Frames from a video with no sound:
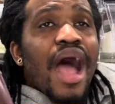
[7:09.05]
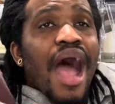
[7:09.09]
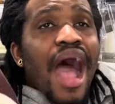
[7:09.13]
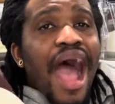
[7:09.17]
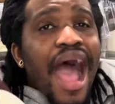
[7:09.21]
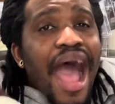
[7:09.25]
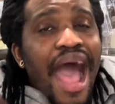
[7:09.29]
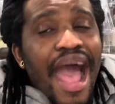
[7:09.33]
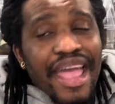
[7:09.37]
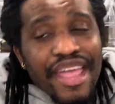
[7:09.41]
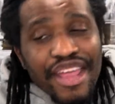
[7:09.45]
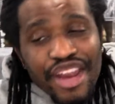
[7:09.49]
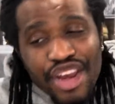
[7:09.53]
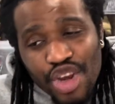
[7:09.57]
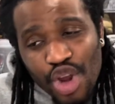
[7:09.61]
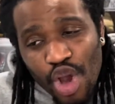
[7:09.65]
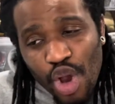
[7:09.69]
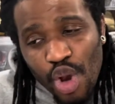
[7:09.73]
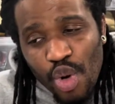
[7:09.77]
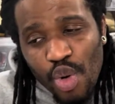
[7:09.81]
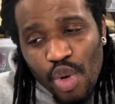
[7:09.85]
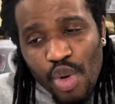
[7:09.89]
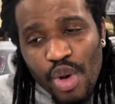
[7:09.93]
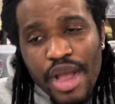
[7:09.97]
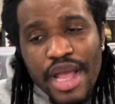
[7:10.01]
I
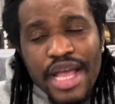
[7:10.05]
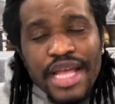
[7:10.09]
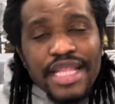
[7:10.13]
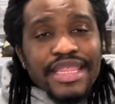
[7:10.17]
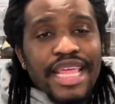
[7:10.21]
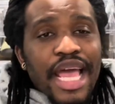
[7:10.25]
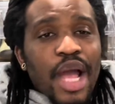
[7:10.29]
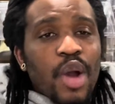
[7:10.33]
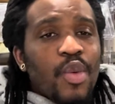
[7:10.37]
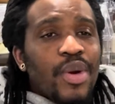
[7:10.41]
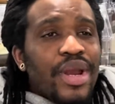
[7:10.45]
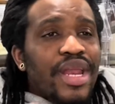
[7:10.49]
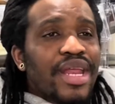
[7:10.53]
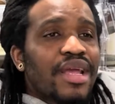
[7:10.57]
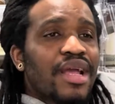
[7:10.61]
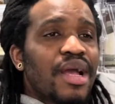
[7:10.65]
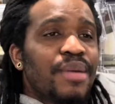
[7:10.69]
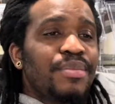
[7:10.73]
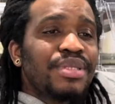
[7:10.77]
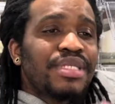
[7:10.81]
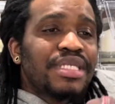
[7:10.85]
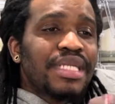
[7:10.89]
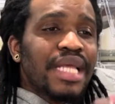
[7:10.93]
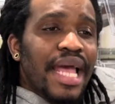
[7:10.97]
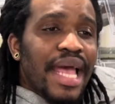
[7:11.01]
know that when it
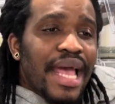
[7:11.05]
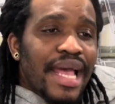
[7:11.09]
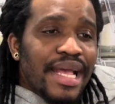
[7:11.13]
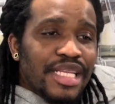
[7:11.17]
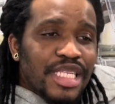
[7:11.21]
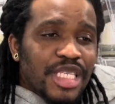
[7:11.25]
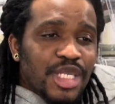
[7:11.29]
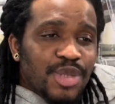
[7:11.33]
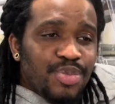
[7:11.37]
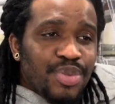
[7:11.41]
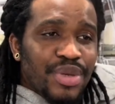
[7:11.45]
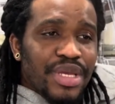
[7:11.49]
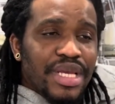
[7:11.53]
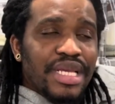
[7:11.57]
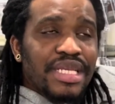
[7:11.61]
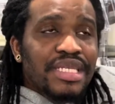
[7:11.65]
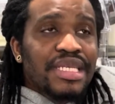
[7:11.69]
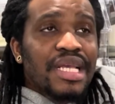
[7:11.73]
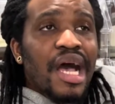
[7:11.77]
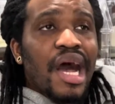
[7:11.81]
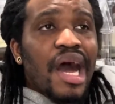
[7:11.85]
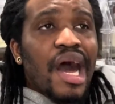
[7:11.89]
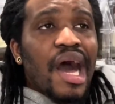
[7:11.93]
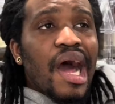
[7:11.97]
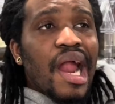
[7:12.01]
comes to SBs,
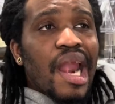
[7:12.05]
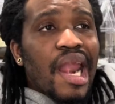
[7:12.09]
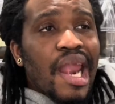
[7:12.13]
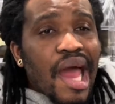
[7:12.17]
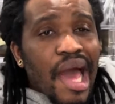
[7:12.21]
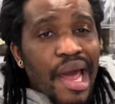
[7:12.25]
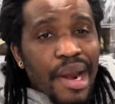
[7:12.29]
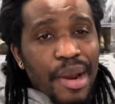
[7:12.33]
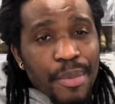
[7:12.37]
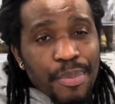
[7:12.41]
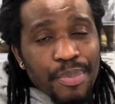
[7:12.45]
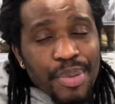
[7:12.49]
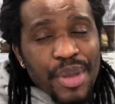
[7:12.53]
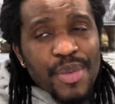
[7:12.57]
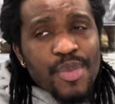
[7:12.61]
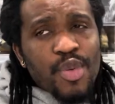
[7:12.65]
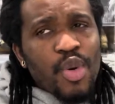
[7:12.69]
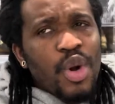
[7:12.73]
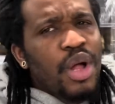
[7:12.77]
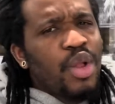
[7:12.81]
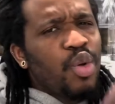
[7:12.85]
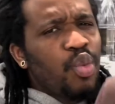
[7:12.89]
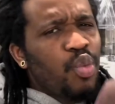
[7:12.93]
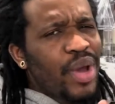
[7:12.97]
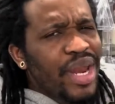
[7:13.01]
a lot of
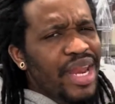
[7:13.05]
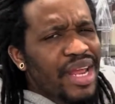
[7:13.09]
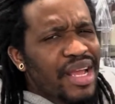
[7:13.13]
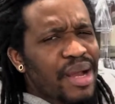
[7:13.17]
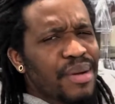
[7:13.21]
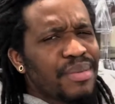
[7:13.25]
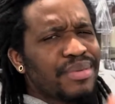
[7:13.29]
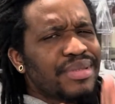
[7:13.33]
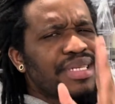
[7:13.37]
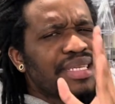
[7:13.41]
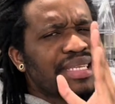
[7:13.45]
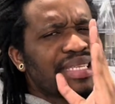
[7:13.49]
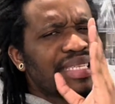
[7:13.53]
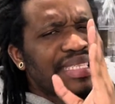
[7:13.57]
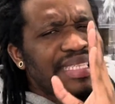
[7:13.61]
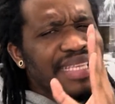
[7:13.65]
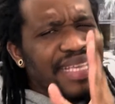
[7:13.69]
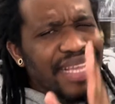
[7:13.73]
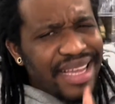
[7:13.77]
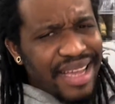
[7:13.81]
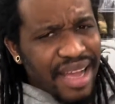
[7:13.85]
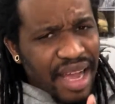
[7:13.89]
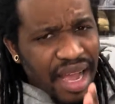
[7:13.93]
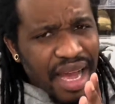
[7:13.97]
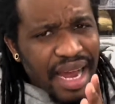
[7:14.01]
people, when it comes to
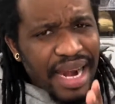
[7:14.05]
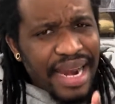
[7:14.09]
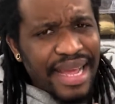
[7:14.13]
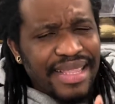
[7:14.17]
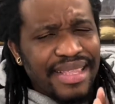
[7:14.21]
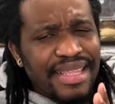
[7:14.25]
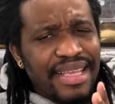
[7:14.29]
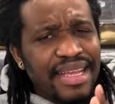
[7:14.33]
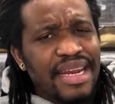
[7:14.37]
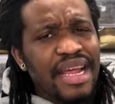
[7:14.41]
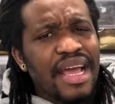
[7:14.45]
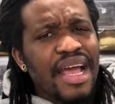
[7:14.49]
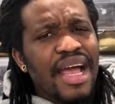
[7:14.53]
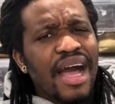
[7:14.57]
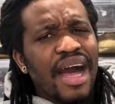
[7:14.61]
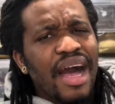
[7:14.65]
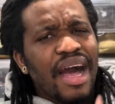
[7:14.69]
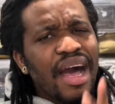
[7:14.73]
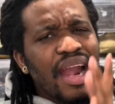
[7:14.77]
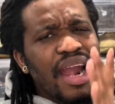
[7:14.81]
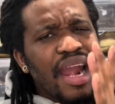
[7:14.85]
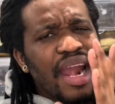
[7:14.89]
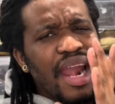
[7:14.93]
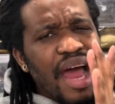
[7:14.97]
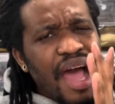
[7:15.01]
sneaker collecting,
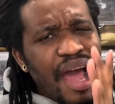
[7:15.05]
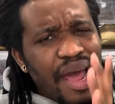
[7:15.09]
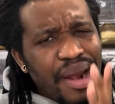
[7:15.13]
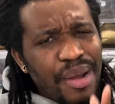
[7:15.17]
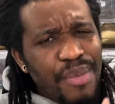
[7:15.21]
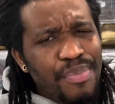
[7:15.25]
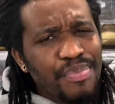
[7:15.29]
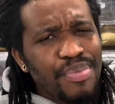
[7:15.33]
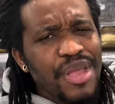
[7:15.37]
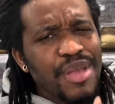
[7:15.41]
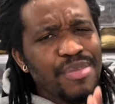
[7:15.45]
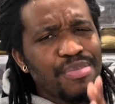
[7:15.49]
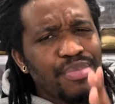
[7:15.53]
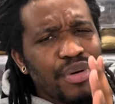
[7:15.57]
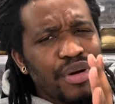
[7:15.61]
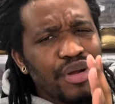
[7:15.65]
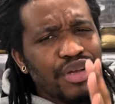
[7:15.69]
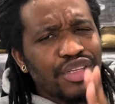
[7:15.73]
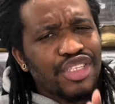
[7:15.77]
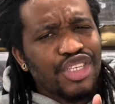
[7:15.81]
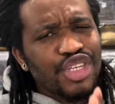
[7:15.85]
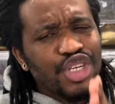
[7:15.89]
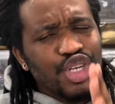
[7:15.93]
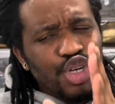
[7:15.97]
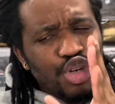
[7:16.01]
a lot of people
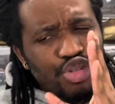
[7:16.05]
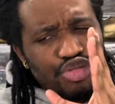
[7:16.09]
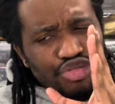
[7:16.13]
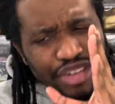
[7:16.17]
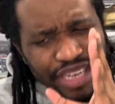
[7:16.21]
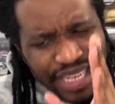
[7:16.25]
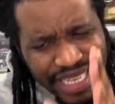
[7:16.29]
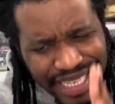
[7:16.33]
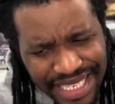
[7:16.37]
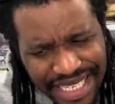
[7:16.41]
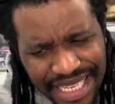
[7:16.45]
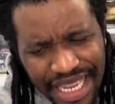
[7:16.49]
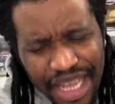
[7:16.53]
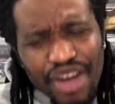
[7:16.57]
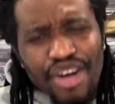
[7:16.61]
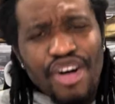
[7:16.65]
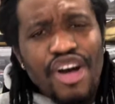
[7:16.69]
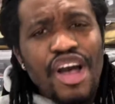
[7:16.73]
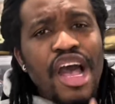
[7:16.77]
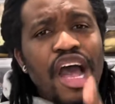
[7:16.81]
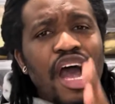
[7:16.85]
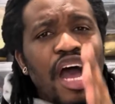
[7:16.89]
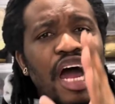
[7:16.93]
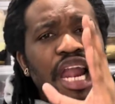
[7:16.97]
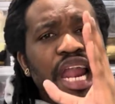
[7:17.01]
look to the resale,
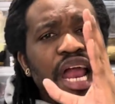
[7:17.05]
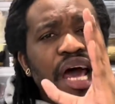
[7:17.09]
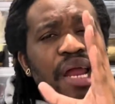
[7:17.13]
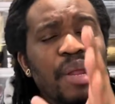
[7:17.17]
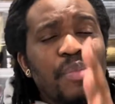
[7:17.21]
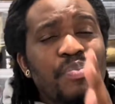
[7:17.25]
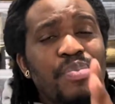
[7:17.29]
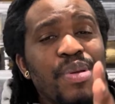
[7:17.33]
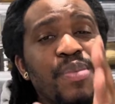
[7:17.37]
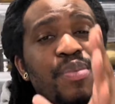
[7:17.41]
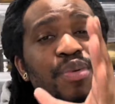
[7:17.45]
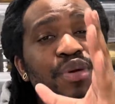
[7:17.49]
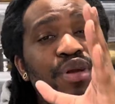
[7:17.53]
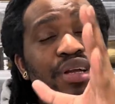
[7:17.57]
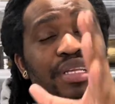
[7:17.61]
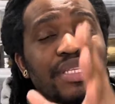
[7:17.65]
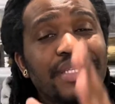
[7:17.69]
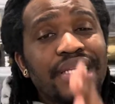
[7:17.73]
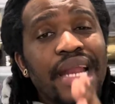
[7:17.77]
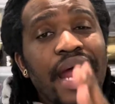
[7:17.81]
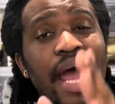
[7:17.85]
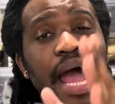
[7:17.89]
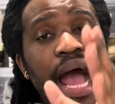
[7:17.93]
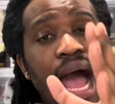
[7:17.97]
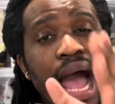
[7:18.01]
a lot of people look
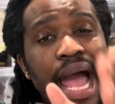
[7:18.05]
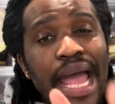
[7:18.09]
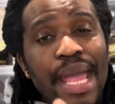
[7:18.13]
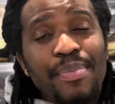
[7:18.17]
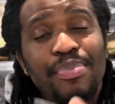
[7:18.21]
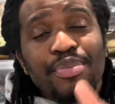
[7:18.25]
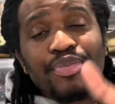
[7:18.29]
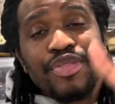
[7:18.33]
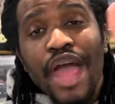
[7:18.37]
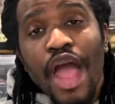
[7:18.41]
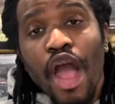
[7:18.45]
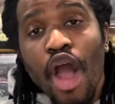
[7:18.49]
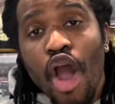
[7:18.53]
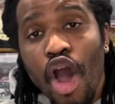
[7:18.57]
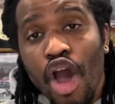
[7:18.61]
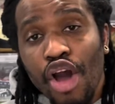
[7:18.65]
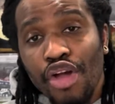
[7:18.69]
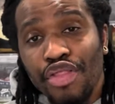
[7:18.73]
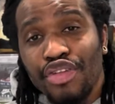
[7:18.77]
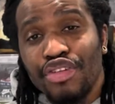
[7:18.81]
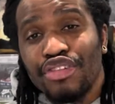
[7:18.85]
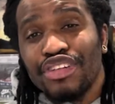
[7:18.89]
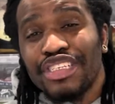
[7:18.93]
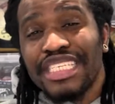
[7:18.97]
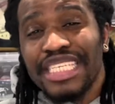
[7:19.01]
to the hype that
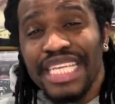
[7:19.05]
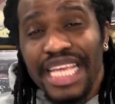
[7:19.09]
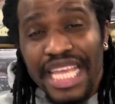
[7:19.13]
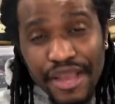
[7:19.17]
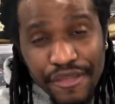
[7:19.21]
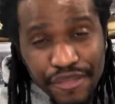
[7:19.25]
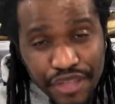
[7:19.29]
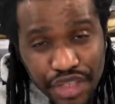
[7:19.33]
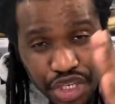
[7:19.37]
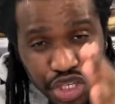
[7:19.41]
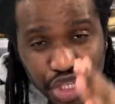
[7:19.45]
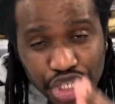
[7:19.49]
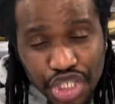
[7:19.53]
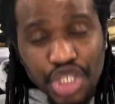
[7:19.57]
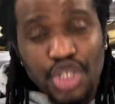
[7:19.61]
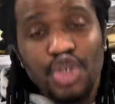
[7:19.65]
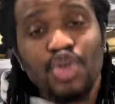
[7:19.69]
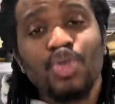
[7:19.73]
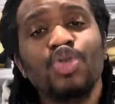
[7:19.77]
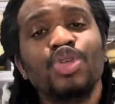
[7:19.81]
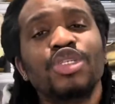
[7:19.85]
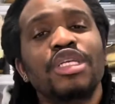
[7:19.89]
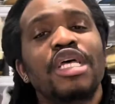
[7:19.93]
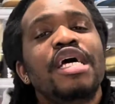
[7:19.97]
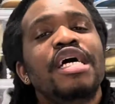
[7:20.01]
others give to
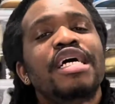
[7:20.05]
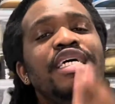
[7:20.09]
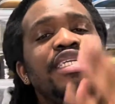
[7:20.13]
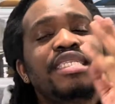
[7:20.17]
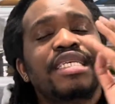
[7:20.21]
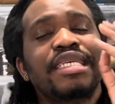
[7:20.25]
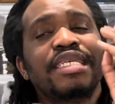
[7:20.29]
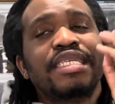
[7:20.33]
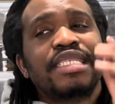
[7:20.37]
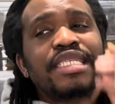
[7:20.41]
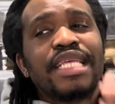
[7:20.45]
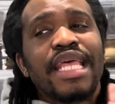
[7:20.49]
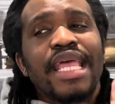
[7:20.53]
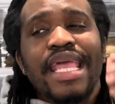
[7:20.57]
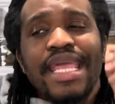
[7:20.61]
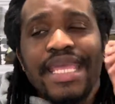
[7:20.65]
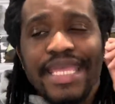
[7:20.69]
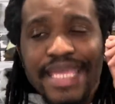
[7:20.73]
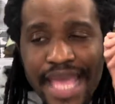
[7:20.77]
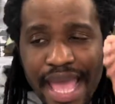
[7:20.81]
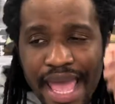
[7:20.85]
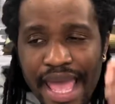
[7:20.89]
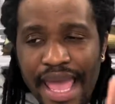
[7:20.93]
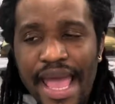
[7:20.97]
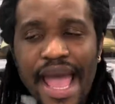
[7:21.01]
shoes to say,
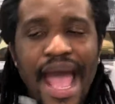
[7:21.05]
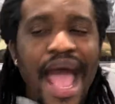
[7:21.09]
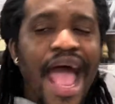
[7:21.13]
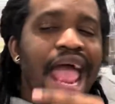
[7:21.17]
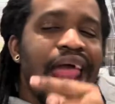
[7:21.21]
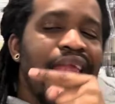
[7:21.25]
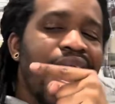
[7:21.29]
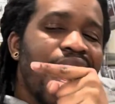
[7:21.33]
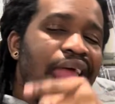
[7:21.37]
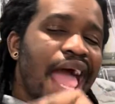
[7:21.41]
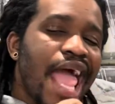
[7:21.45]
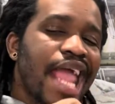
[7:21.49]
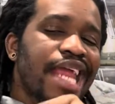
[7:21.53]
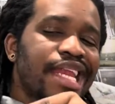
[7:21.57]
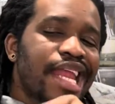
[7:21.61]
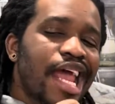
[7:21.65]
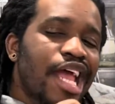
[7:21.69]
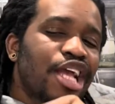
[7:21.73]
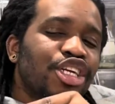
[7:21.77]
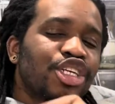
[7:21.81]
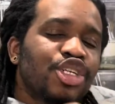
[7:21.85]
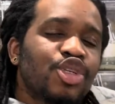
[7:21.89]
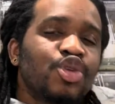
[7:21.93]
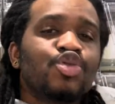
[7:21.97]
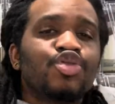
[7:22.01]
yeah, I like
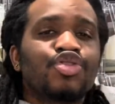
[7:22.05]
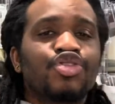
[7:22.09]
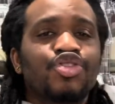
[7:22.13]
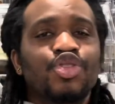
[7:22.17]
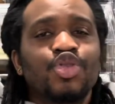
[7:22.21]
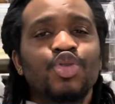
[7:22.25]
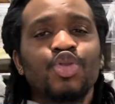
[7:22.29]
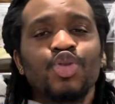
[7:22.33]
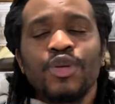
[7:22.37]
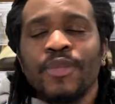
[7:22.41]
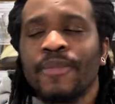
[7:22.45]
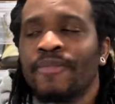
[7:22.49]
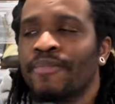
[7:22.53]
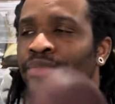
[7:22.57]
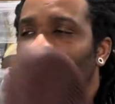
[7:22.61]
that shoes too.